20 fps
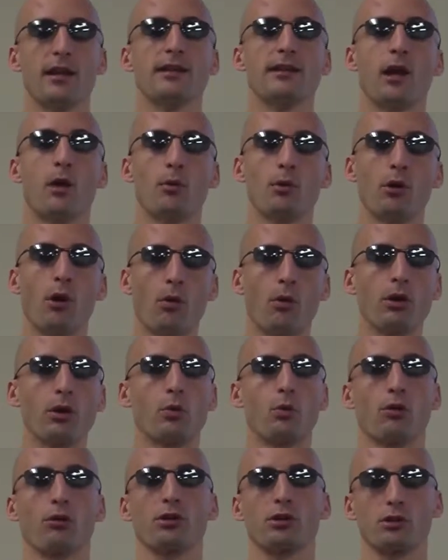Now, we all want to
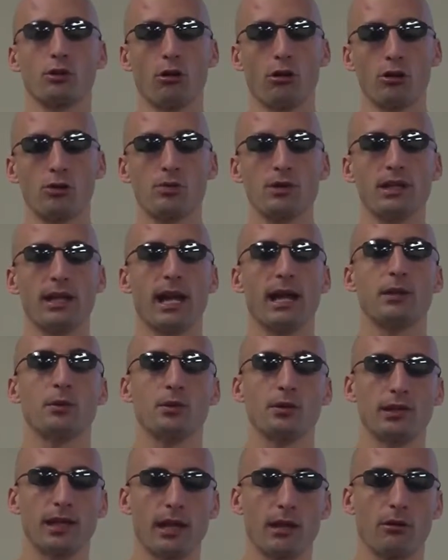work as hard as we can to
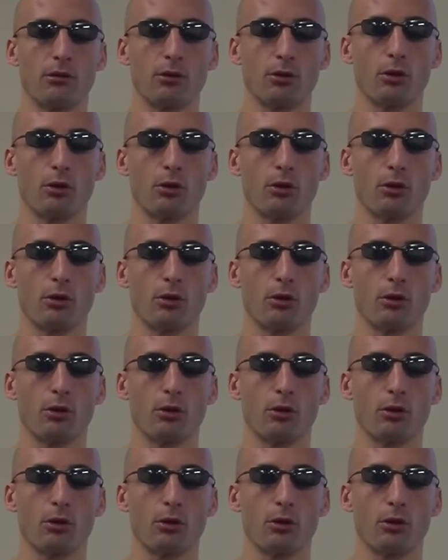attain our